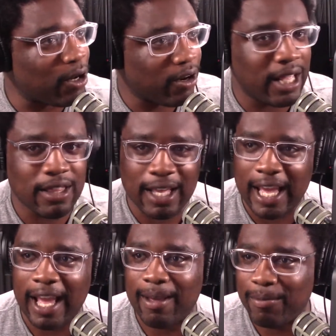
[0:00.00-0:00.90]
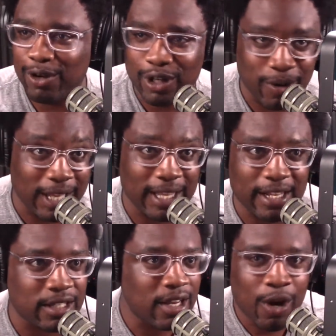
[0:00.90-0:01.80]
You're in the game. You're doing
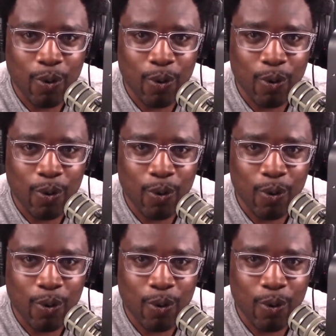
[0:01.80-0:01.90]
this.